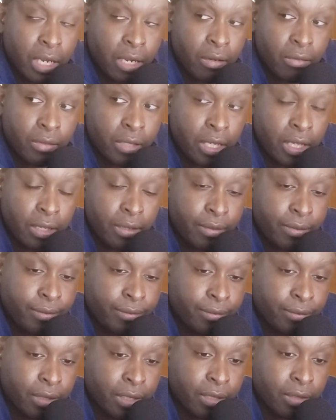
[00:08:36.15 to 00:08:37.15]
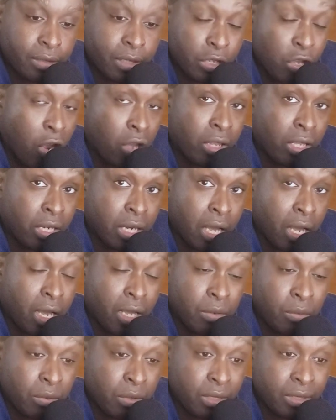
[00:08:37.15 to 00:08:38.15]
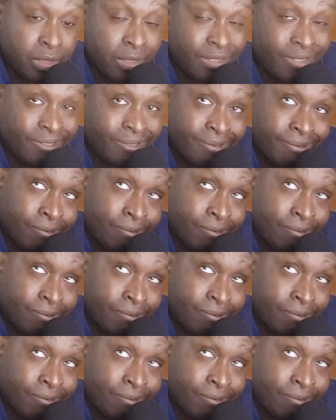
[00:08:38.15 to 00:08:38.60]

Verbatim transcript: I don't think uh, the garlic naan was.